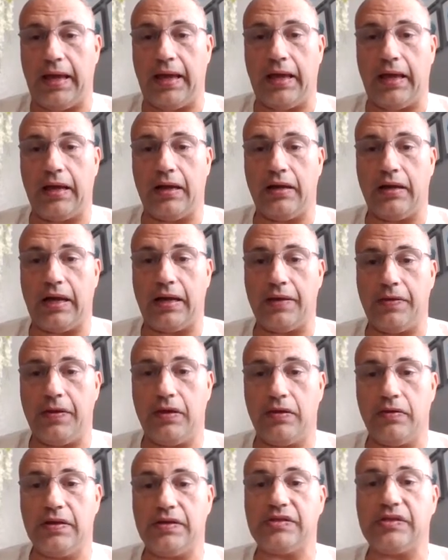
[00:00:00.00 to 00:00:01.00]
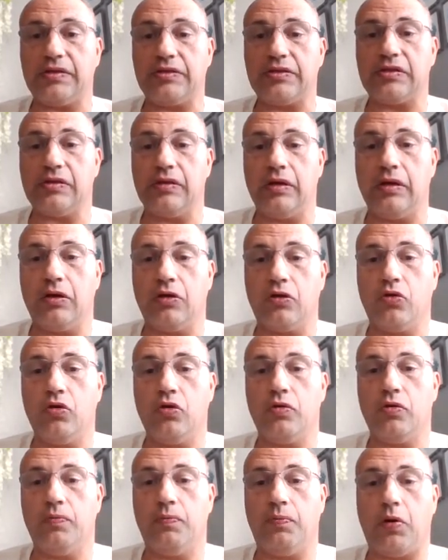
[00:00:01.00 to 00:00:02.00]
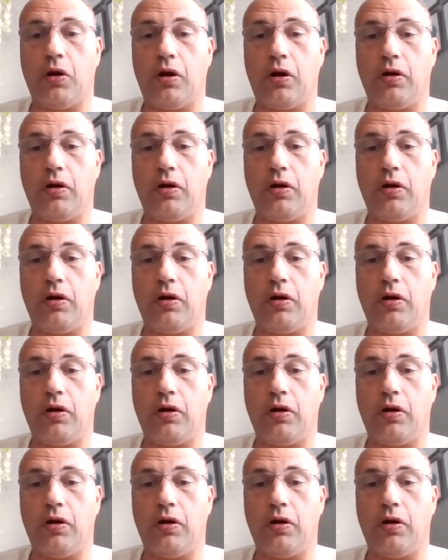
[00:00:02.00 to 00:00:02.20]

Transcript: And I think this is a good